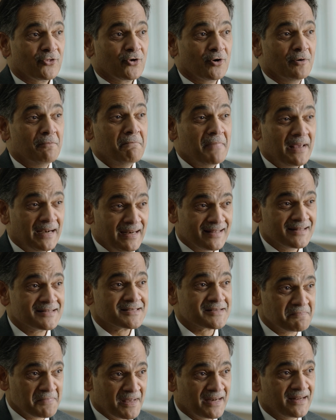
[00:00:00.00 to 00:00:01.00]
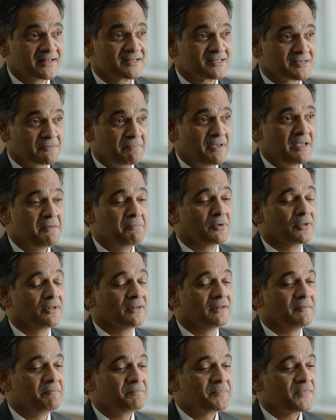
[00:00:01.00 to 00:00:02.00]
There are millions and millions of
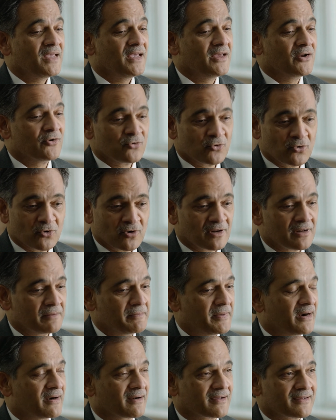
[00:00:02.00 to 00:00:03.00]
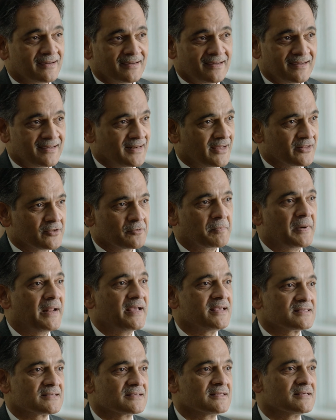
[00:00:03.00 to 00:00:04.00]
people in rural America and other
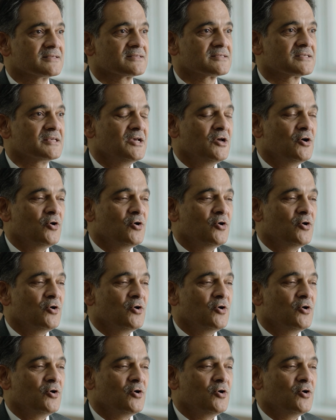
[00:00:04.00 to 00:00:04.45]
places